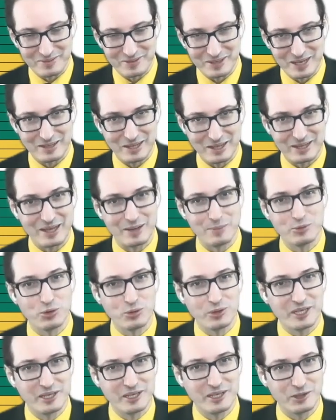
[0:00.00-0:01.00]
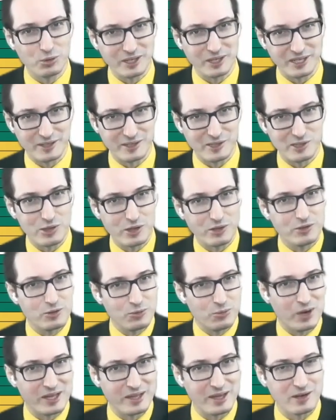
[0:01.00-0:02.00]
that I'm talking to here. It's not the
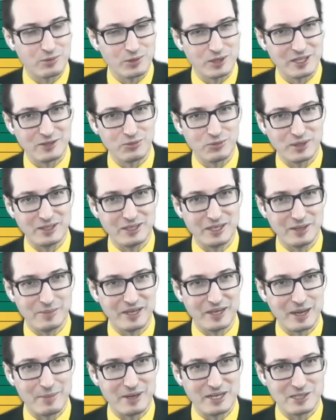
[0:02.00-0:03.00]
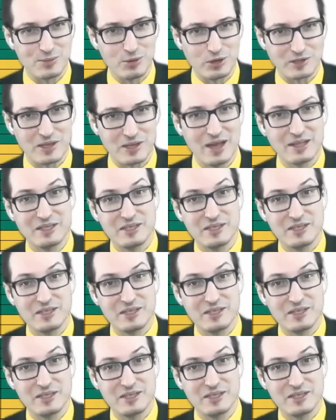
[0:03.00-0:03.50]
128 megabytes blocks.